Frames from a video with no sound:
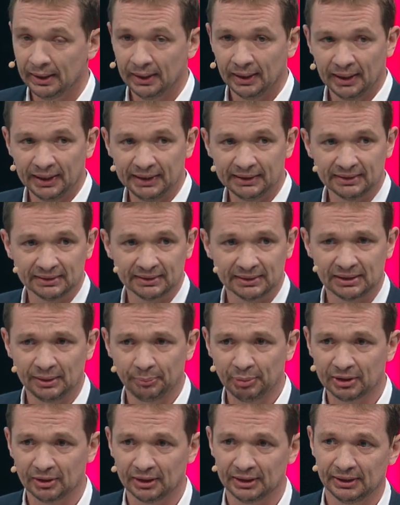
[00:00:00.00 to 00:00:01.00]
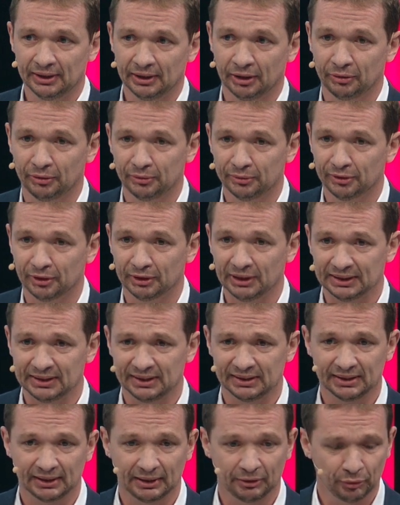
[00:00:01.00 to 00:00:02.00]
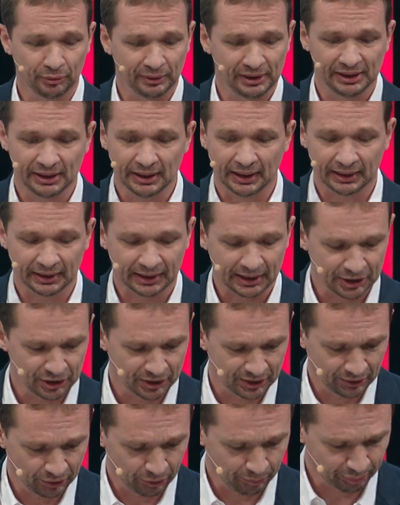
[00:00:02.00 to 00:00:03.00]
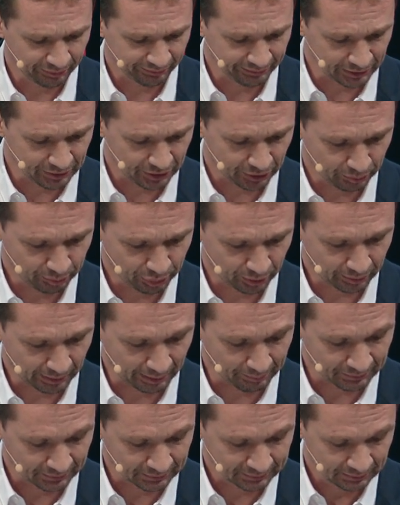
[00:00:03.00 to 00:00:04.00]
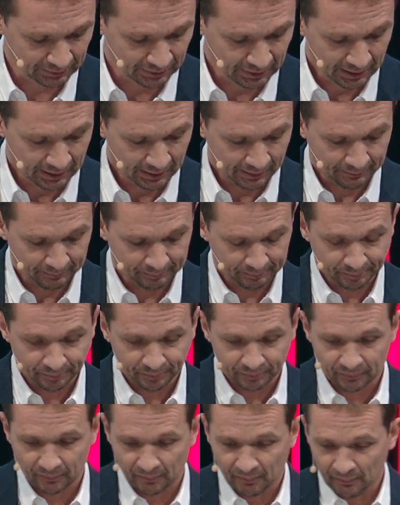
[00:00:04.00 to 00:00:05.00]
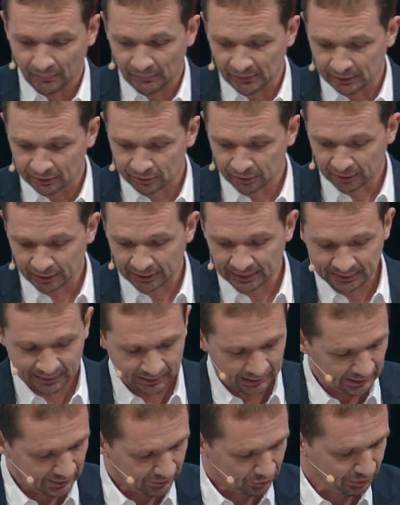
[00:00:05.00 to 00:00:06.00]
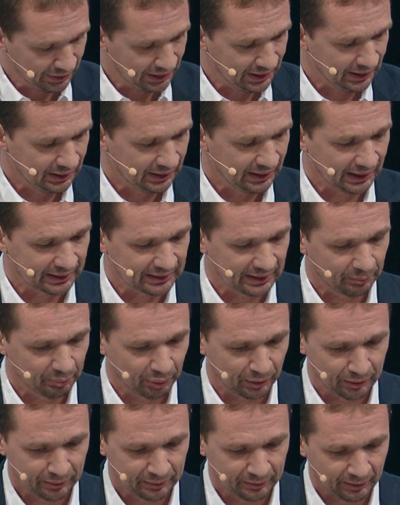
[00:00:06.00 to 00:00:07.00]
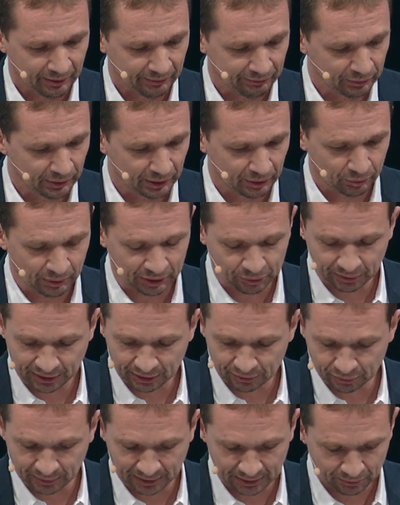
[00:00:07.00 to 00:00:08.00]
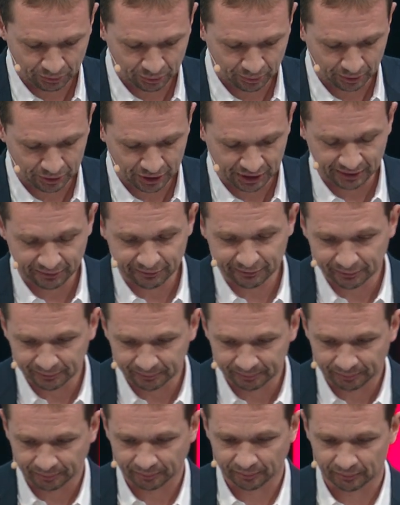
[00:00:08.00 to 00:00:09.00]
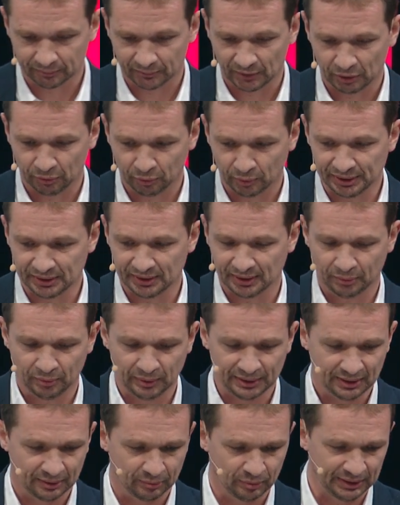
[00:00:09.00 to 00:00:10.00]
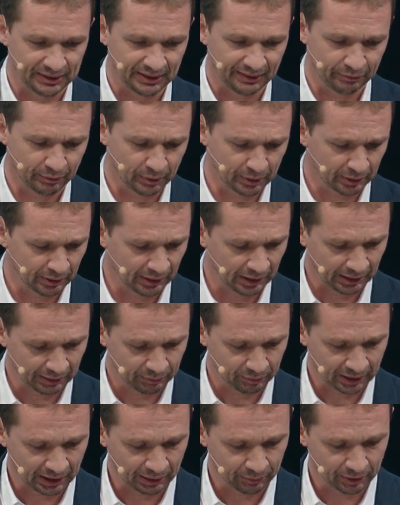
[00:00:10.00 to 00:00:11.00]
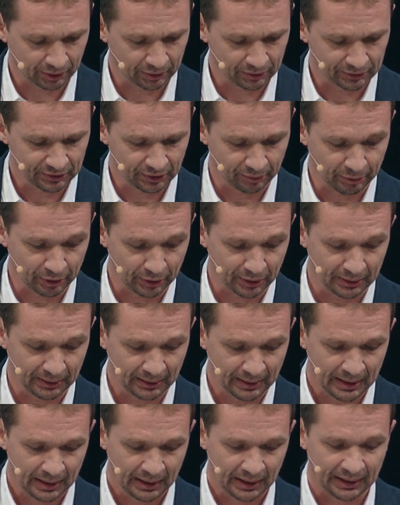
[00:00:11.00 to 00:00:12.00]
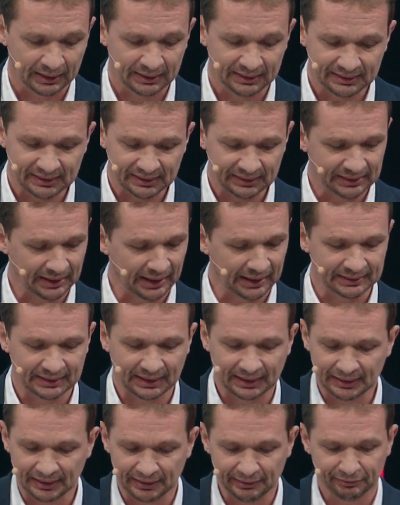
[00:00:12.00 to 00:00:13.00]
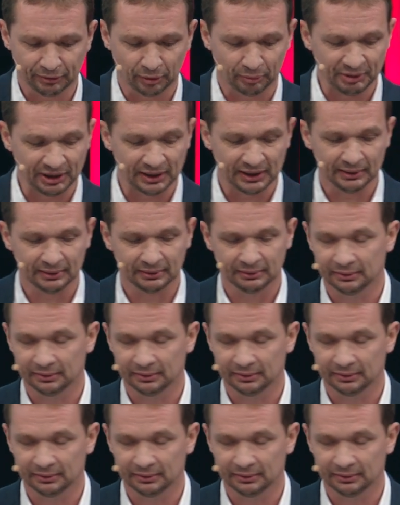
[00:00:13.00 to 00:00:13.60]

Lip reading: It's typically a user that is really engaged in a prevention program. So it's really the example of what we are trying to achieve with our customer. And this is exactly, for me,